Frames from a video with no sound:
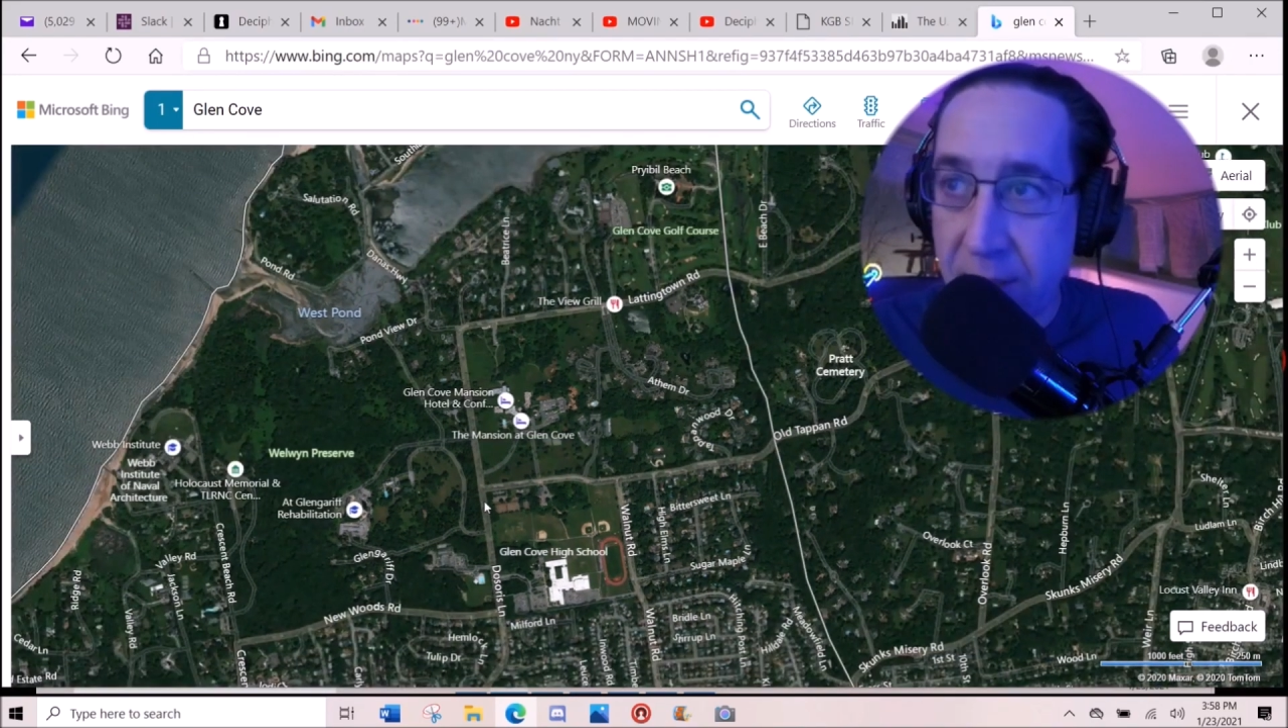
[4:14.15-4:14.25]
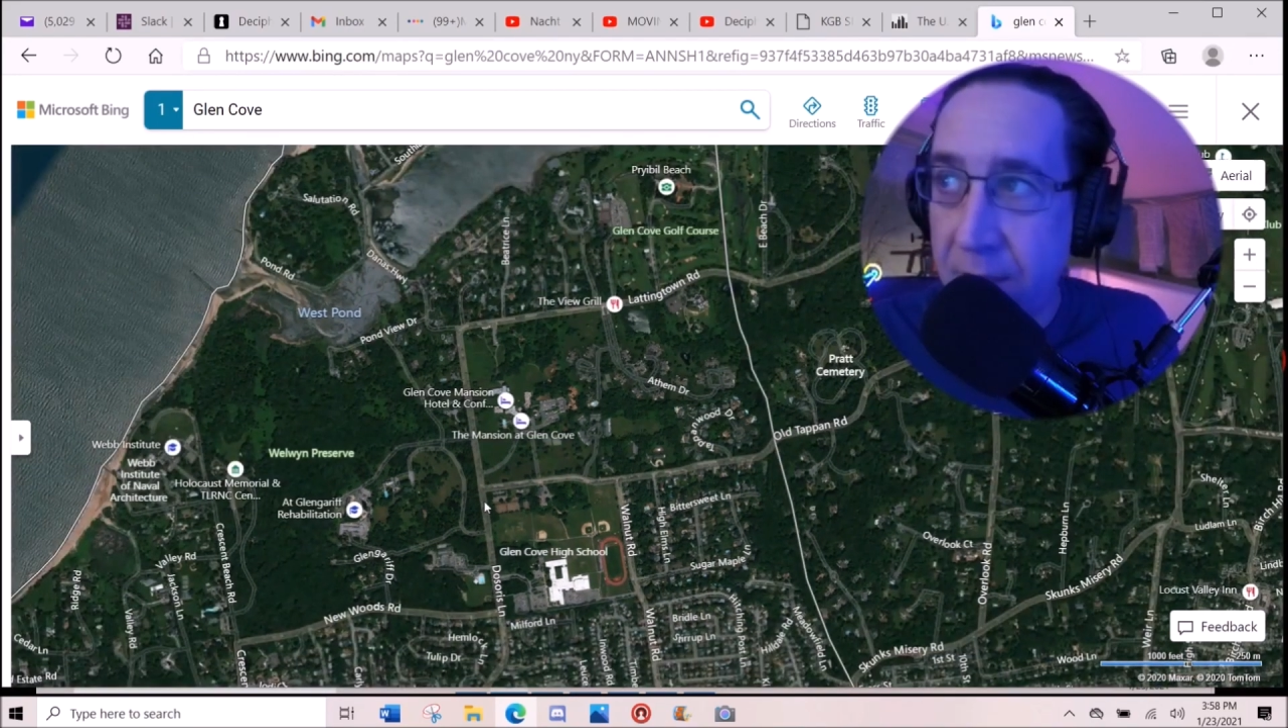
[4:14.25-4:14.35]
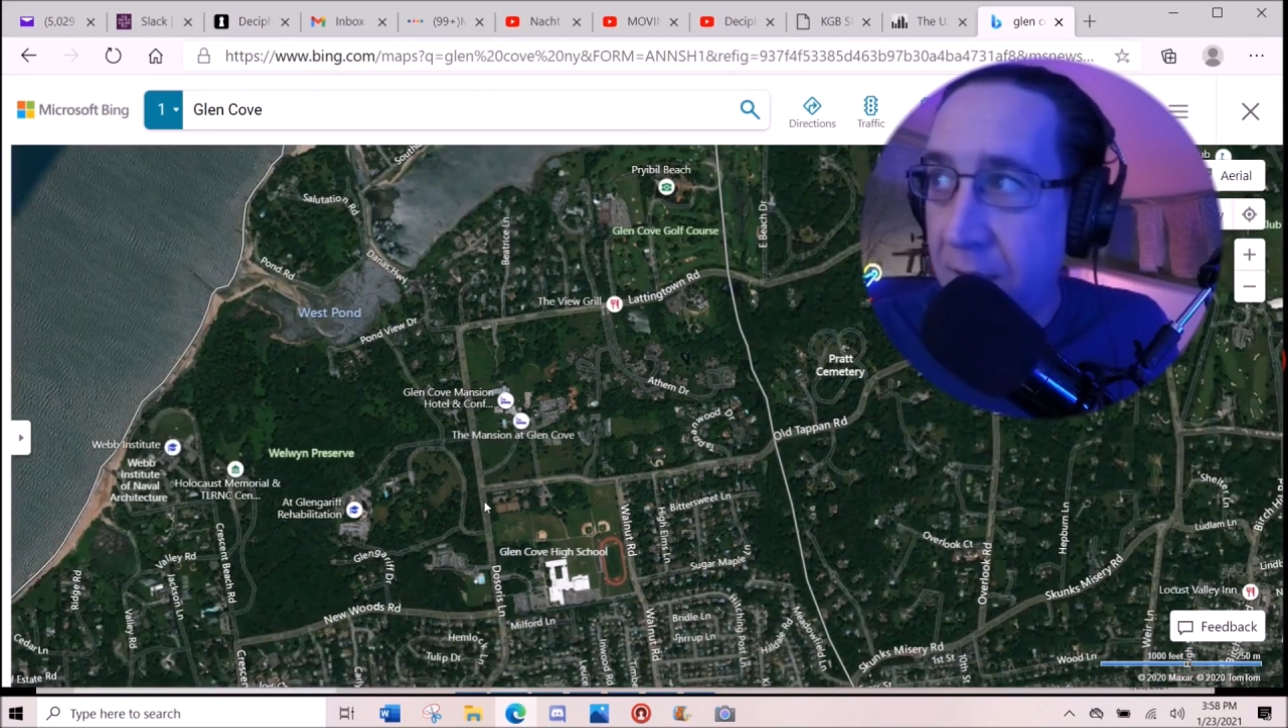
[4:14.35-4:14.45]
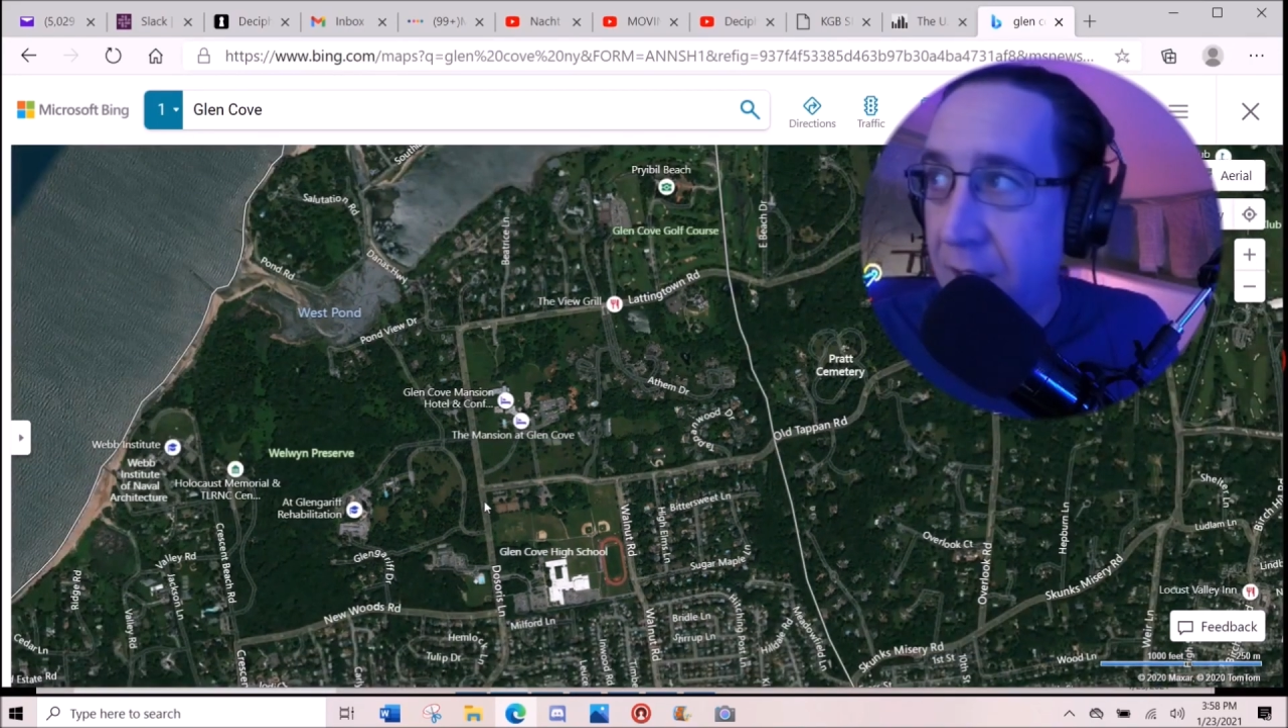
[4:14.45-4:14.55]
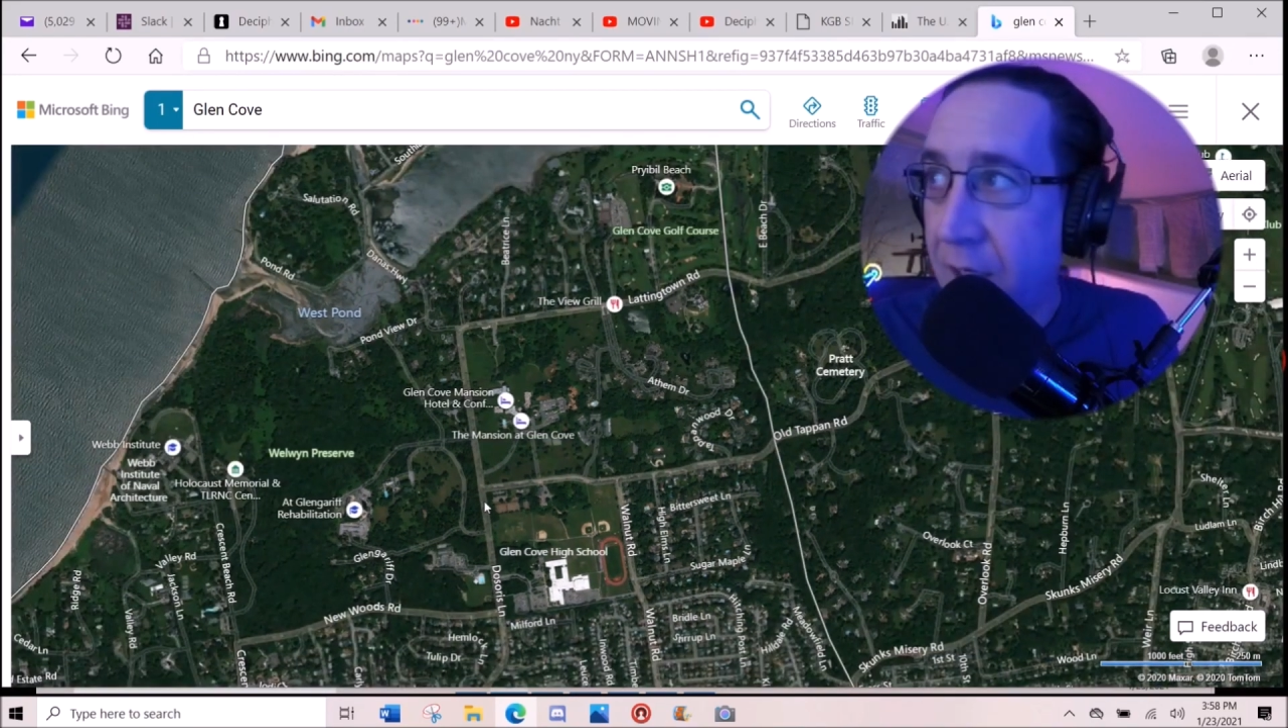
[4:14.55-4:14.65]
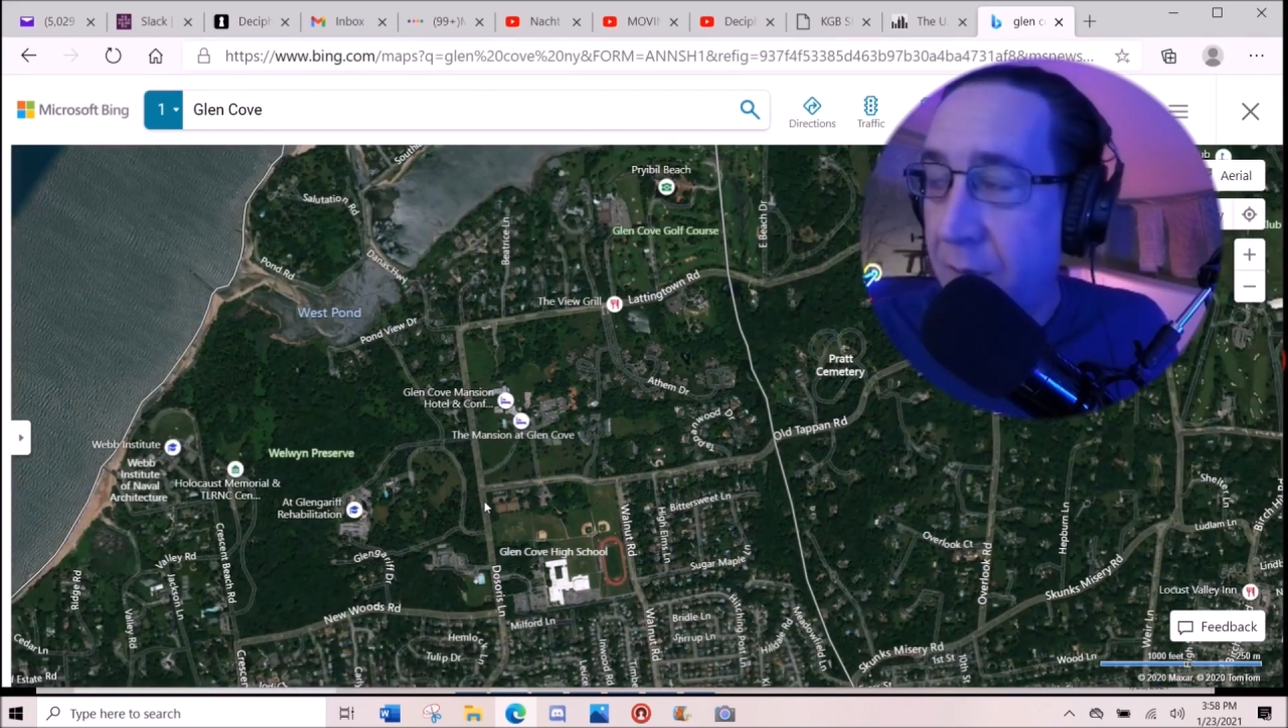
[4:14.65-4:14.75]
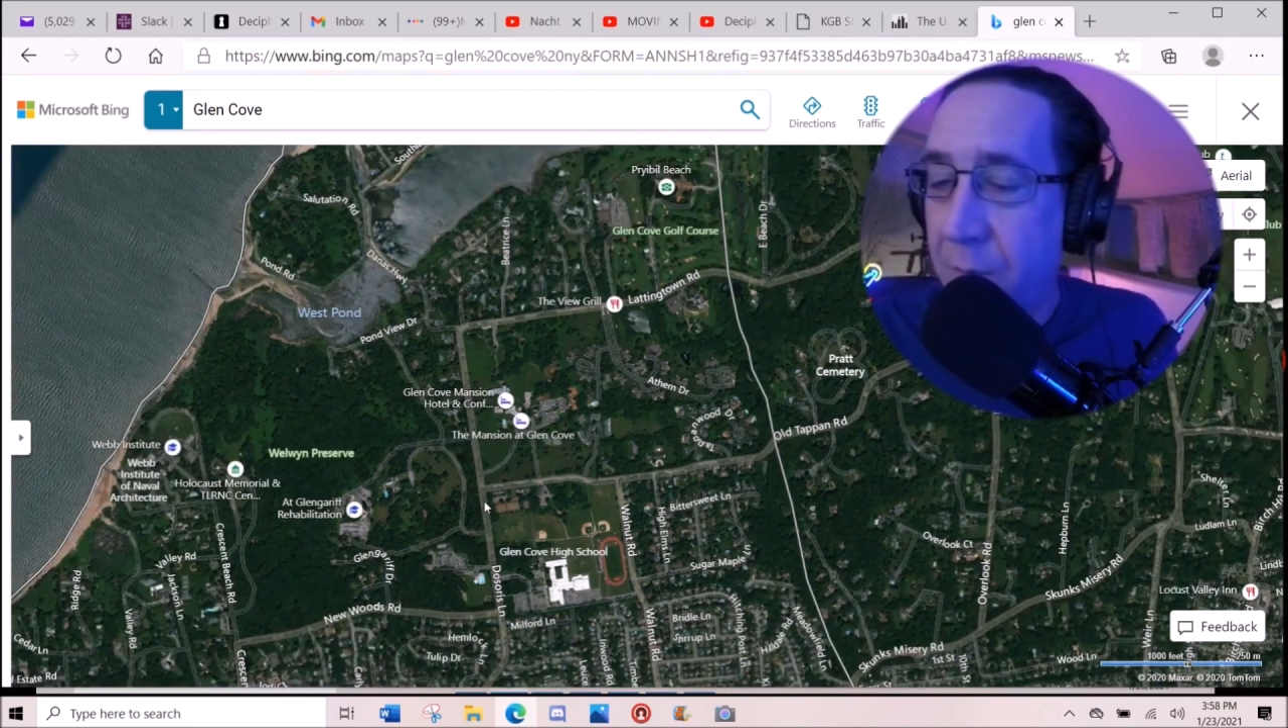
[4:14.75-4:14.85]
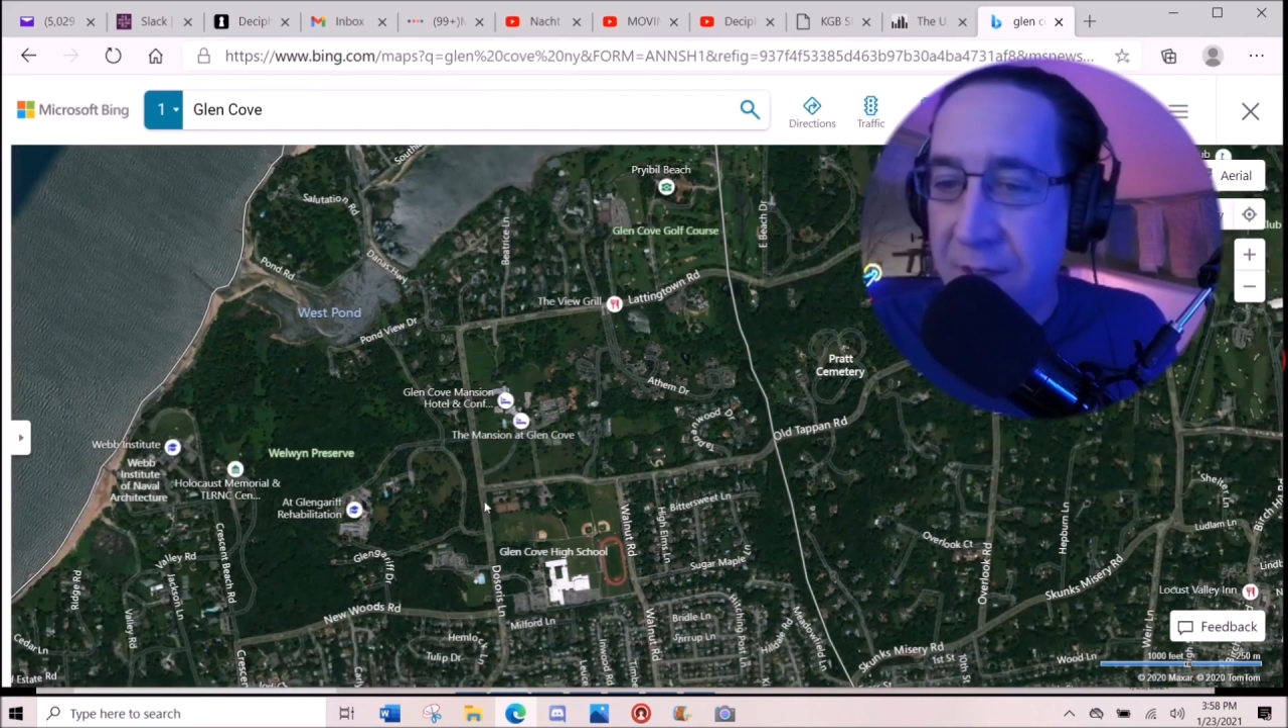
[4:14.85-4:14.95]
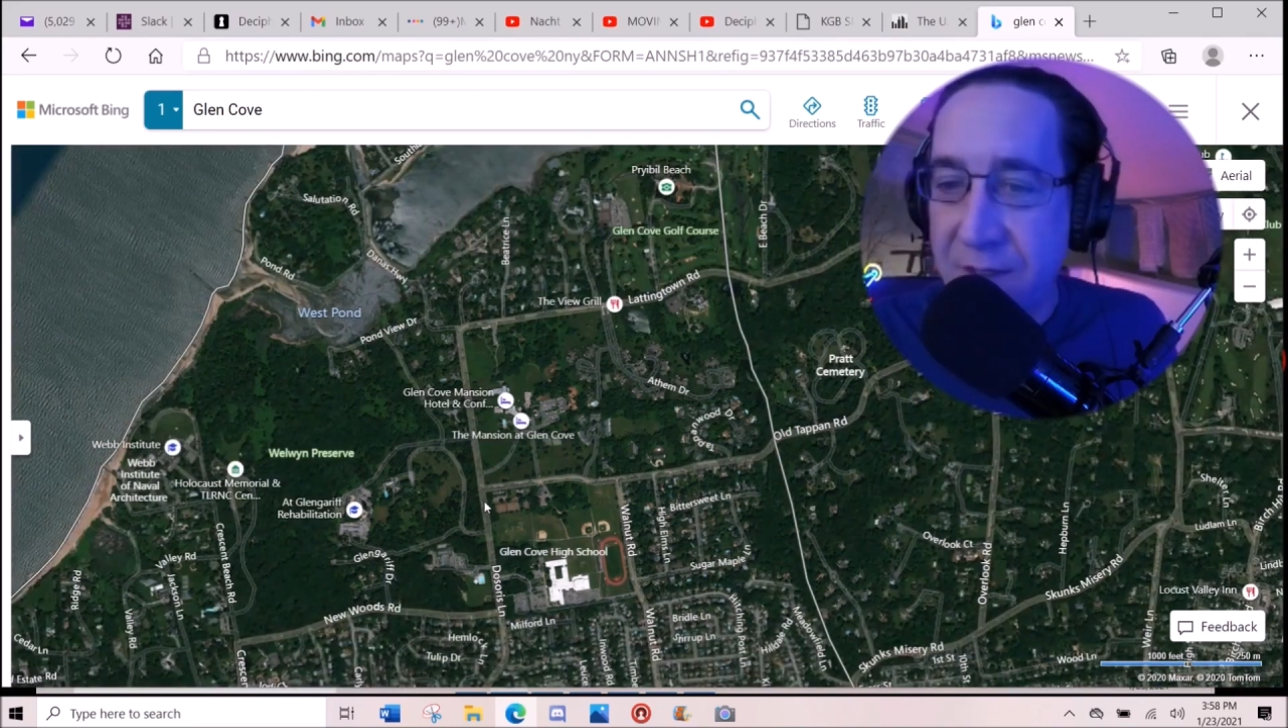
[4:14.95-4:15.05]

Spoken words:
But to me,